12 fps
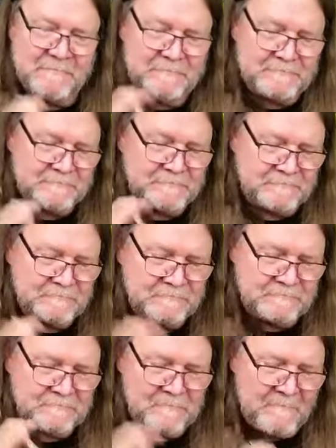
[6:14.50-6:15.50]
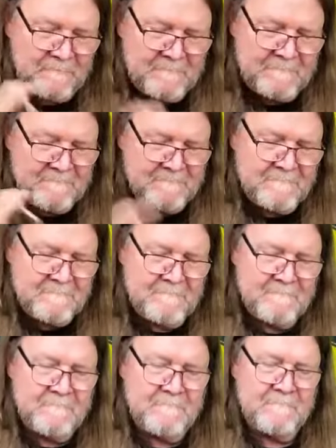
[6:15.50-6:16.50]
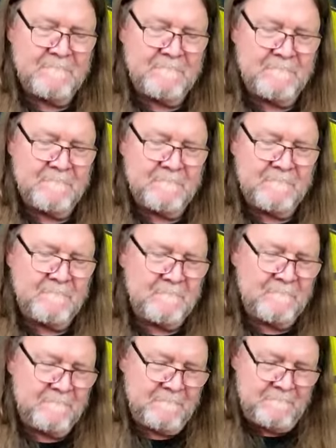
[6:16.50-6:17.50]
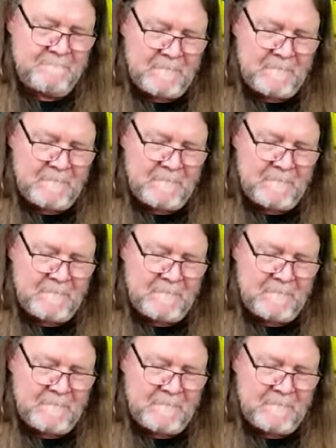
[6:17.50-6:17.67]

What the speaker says: [no speech]